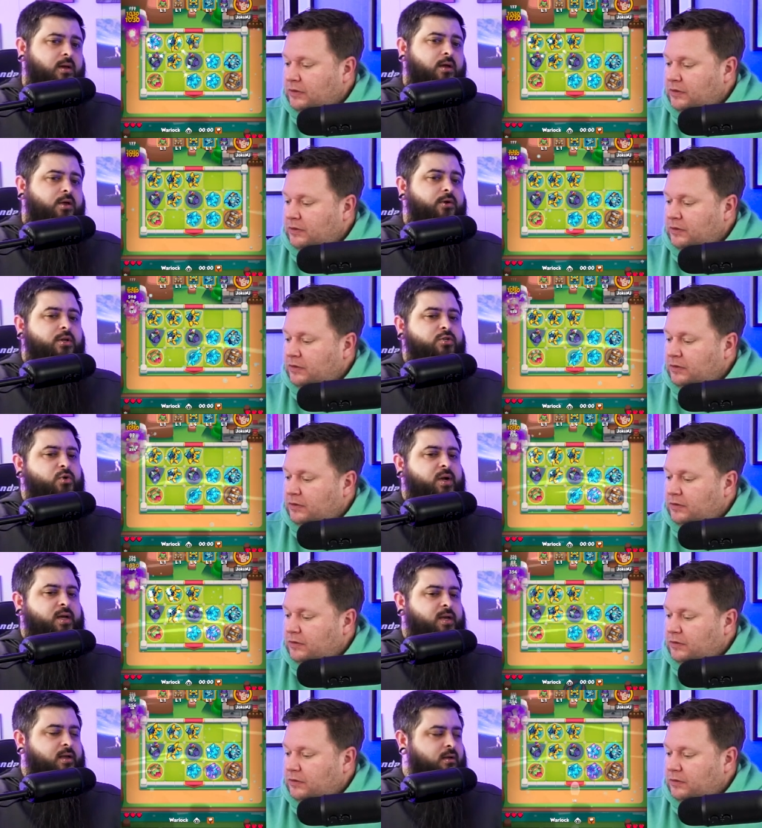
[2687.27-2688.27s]
Speaker 1: You can join
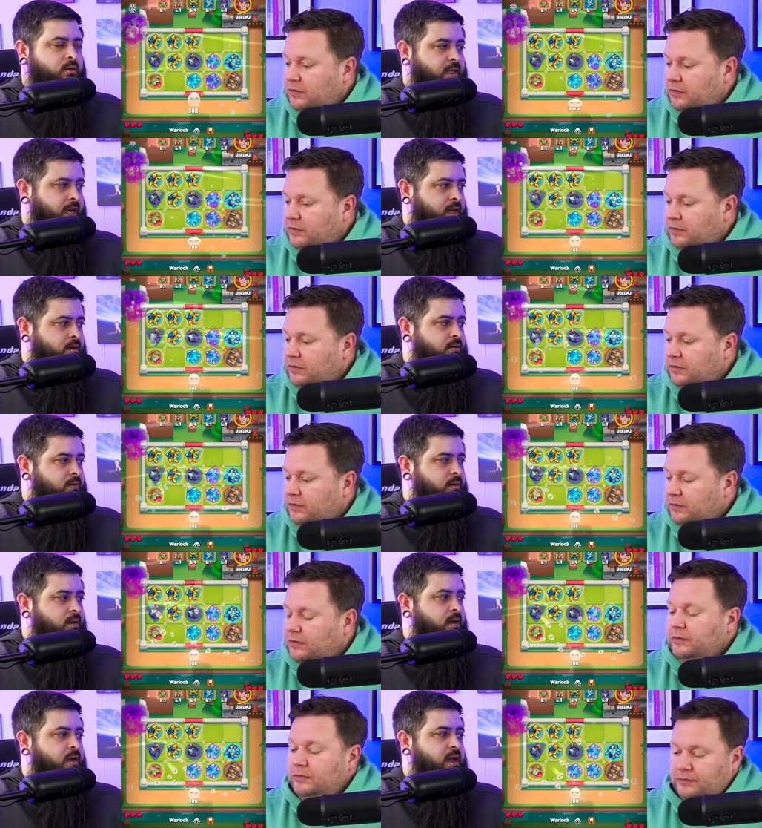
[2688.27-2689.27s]
a clan
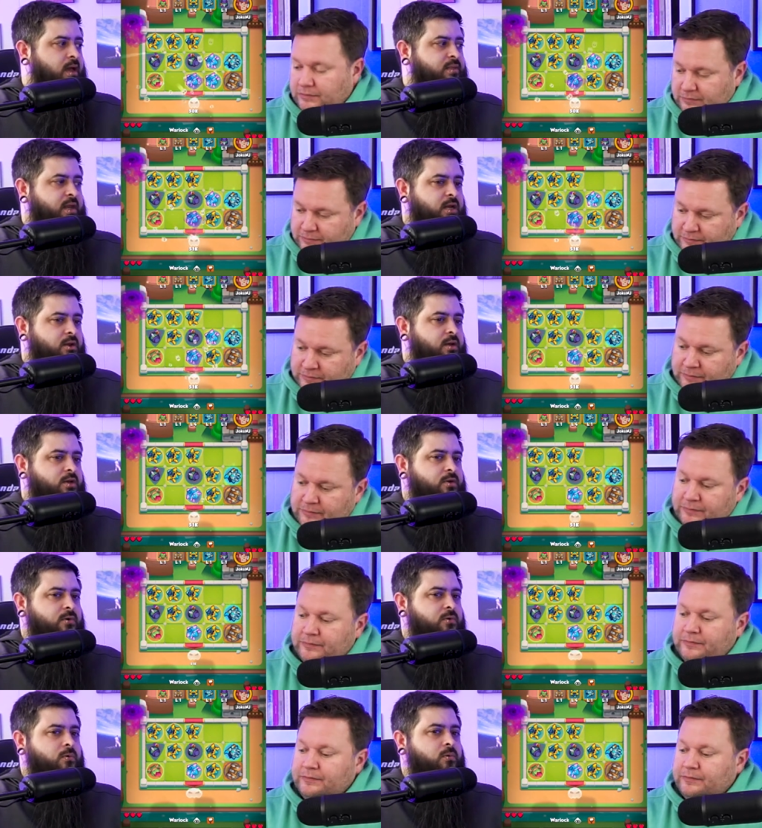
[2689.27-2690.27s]
And then you can
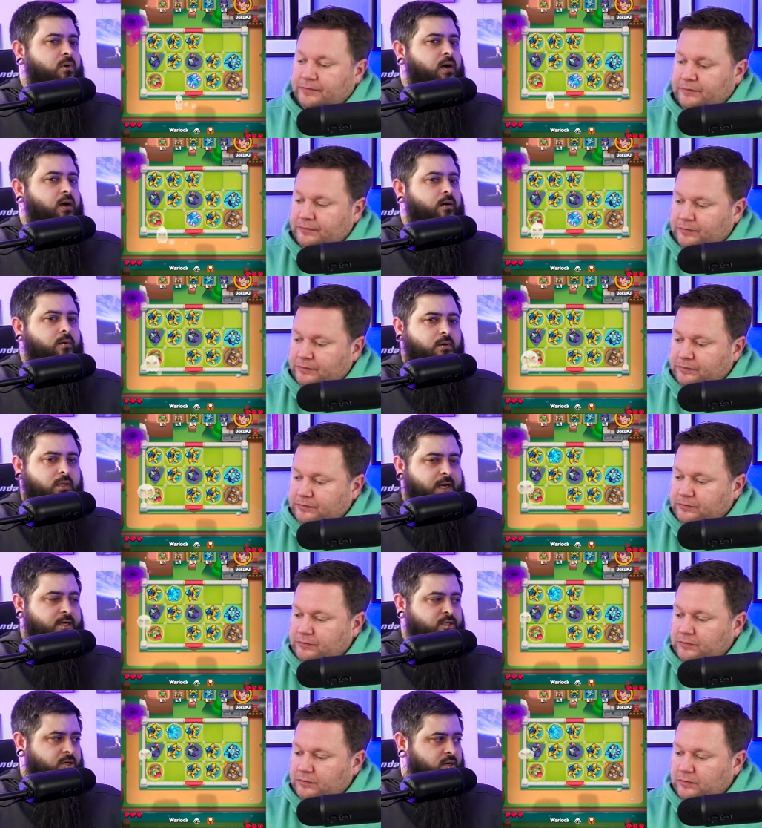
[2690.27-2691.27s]
do um, clan
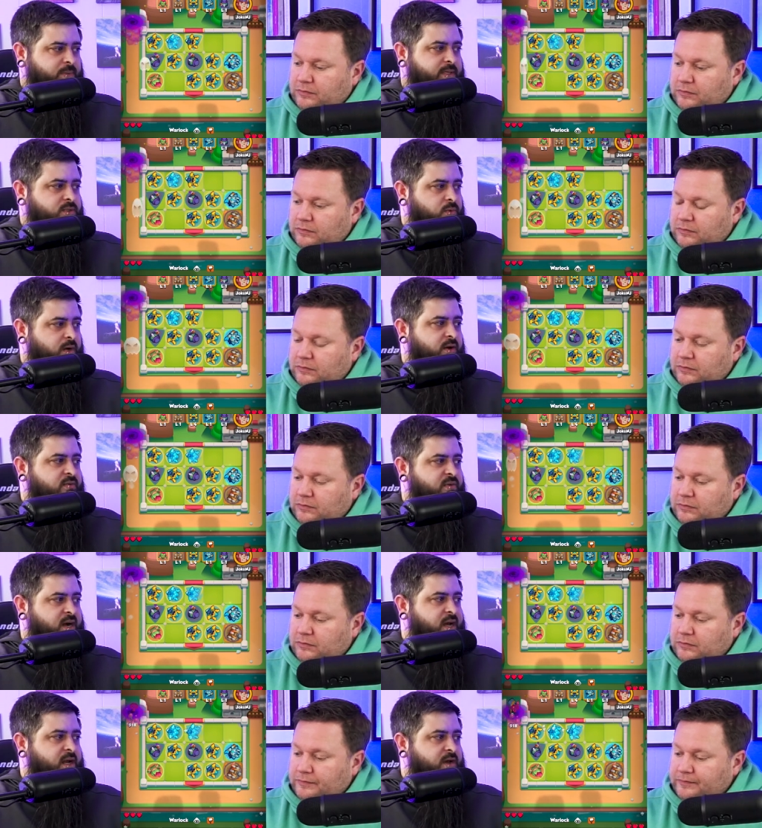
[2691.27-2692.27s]
tournaments where you're
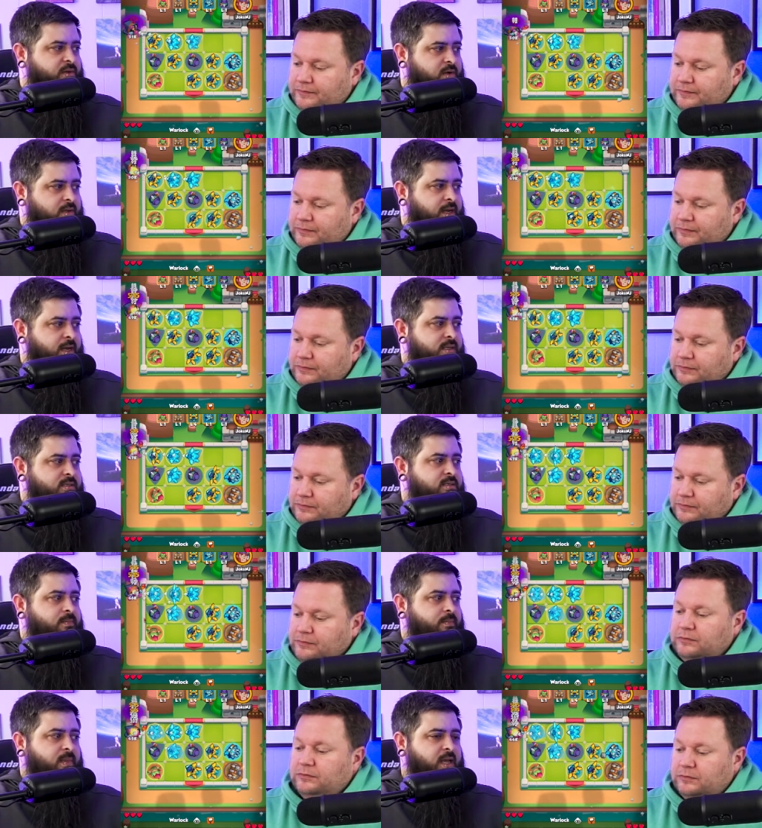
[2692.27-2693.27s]
fighting other clans.
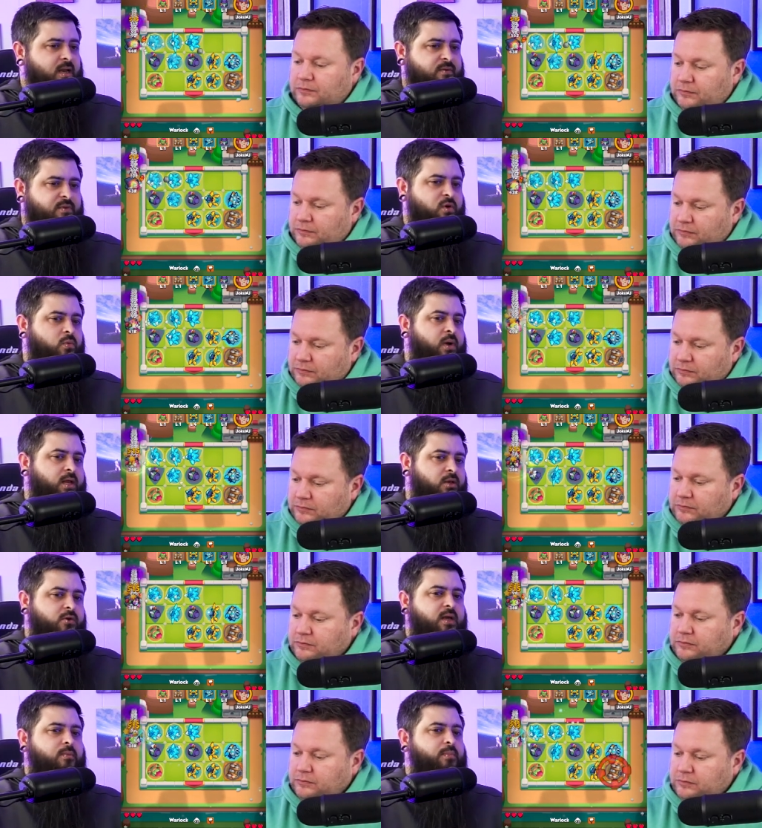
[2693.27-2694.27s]
Mm-hmm. And if you win, you
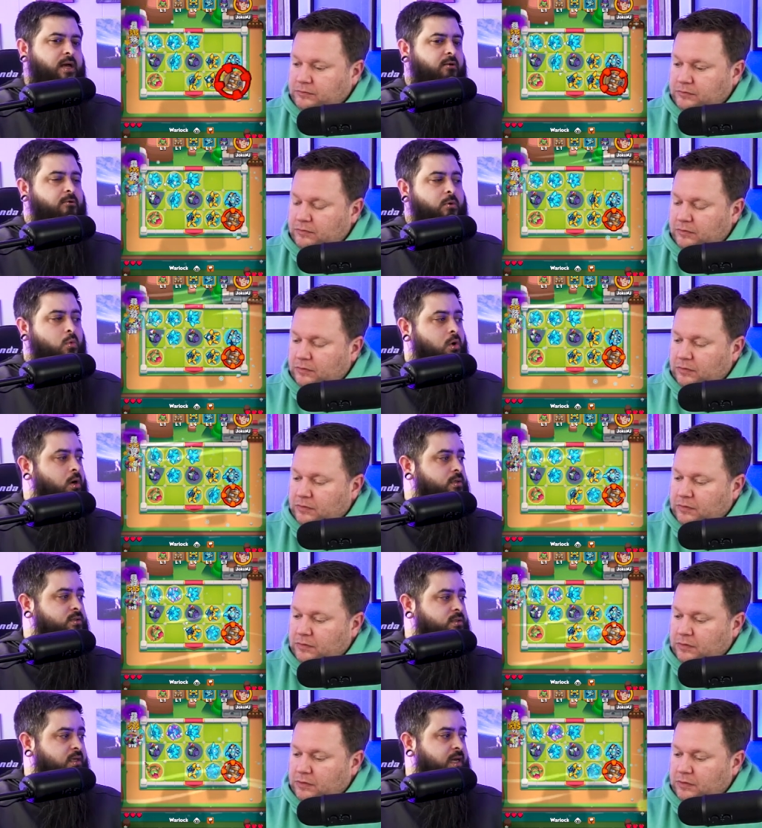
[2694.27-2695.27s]
get better
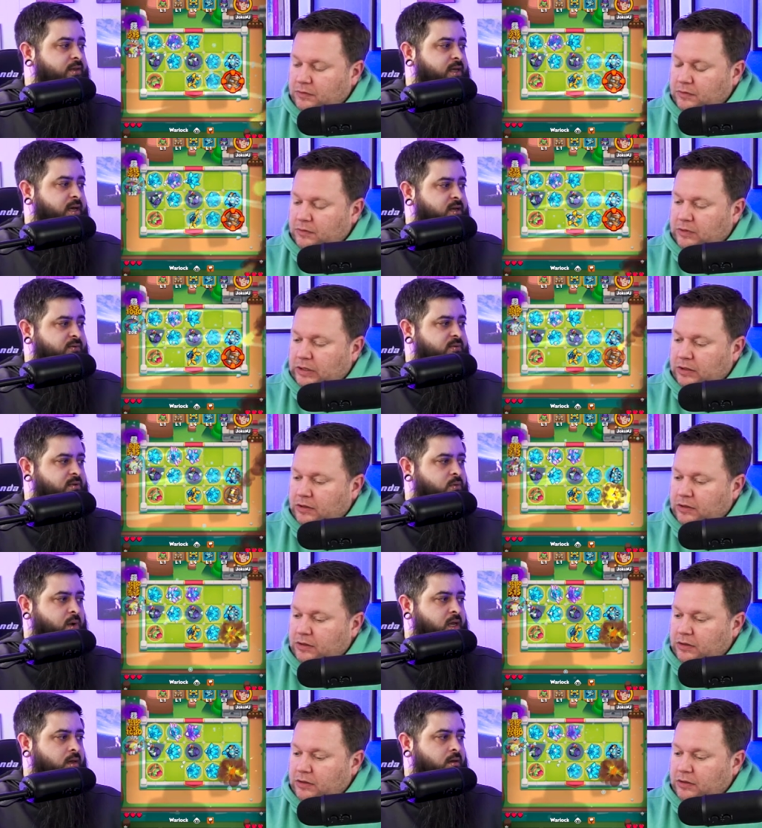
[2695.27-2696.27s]
rewards at the end of the
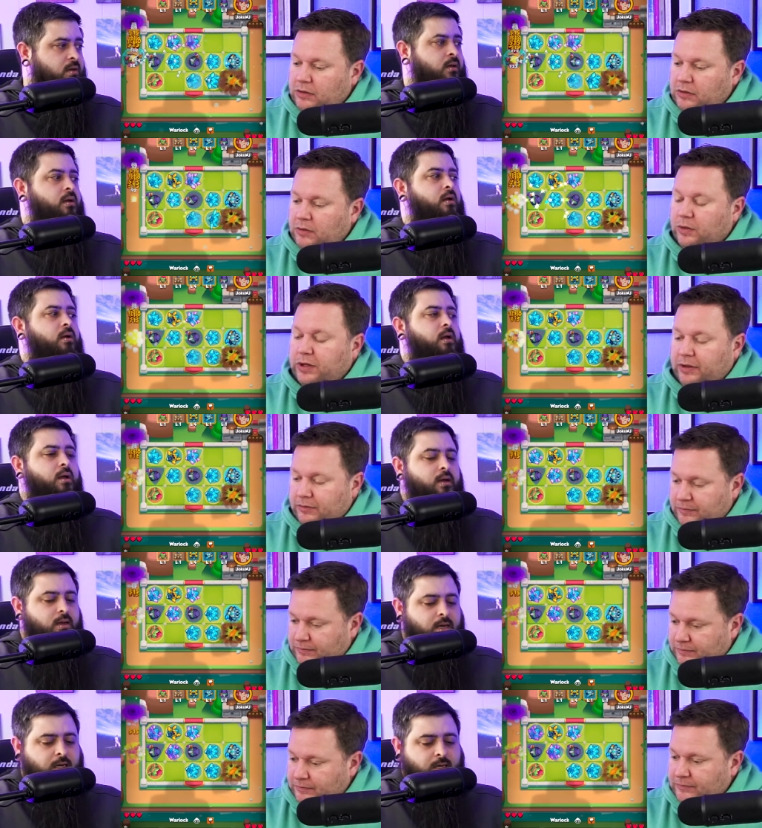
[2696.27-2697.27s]
week. Okay.
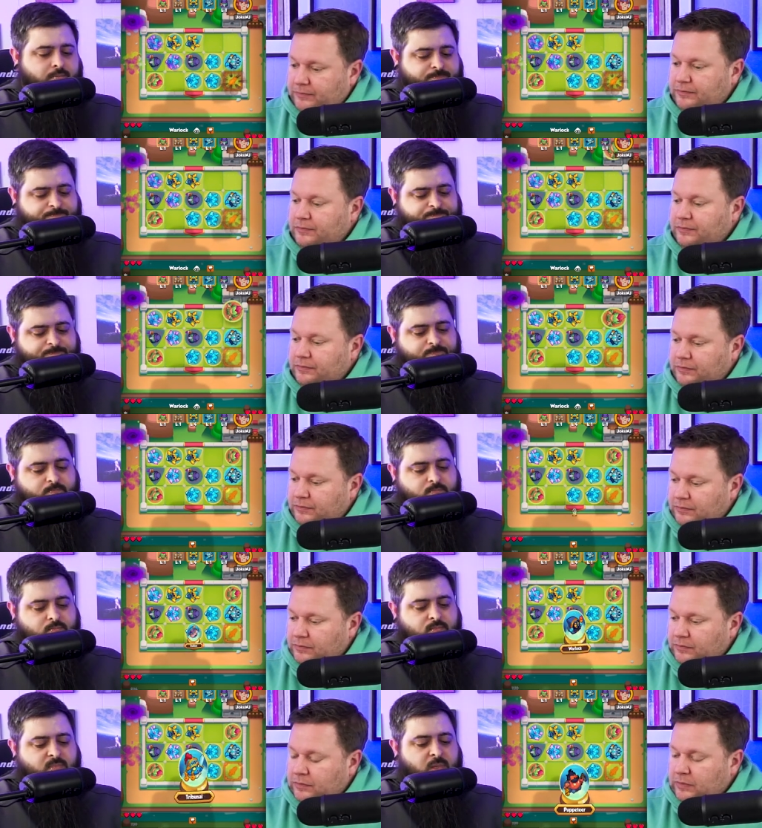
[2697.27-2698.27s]
Um,
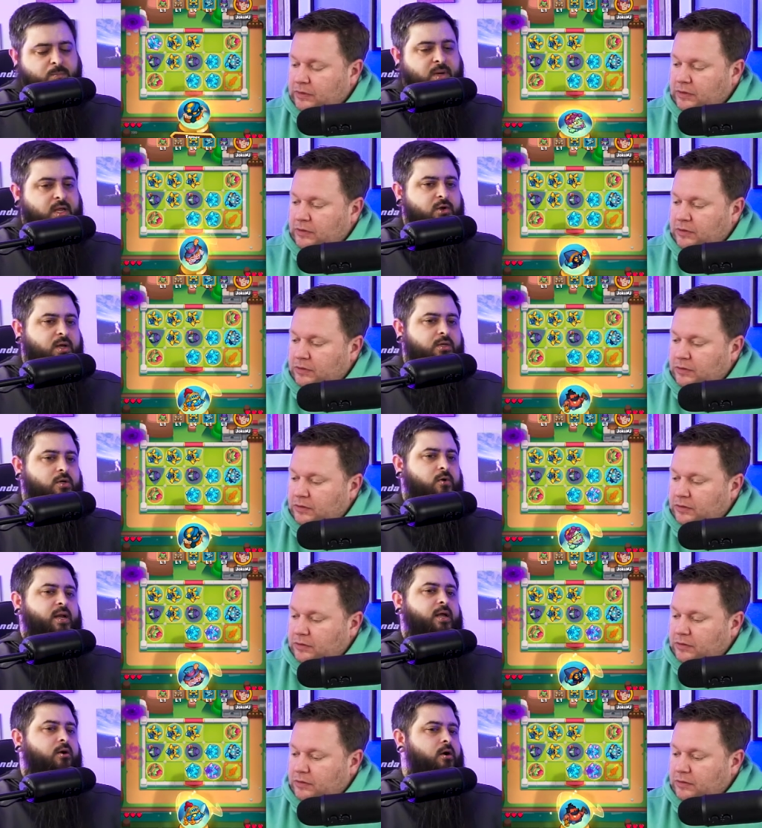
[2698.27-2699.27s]
but you can
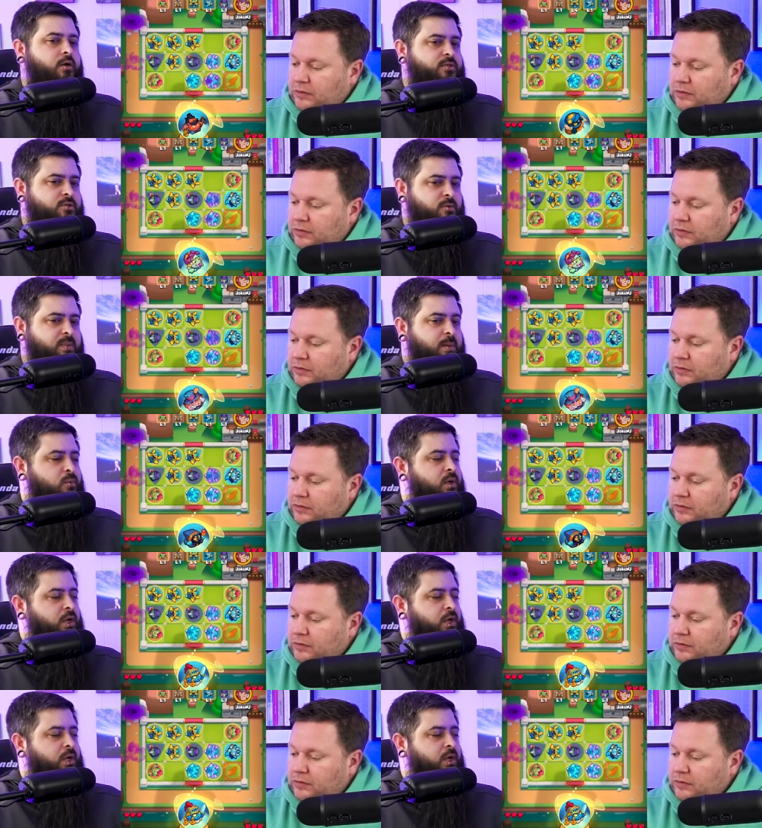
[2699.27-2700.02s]
donate cards to people in